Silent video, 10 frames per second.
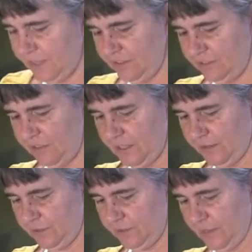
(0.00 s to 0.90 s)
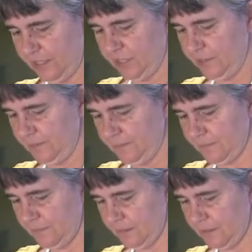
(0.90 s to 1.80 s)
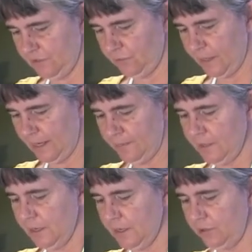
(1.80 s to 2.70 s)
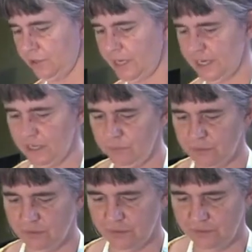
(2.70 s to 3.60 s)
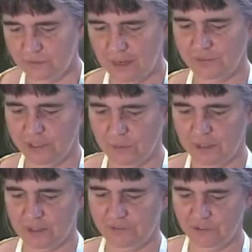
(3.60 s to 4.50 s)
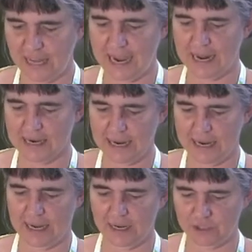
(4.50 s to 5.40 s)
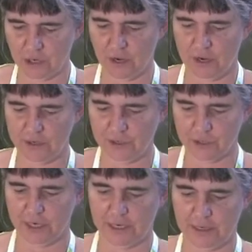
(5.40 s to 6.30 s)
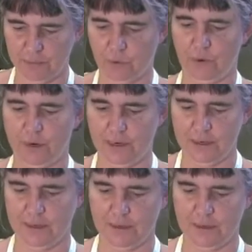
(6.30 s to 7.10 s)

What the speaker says: slice it the other direction. This way, you're cutting safely with a flat edge on your cutting board.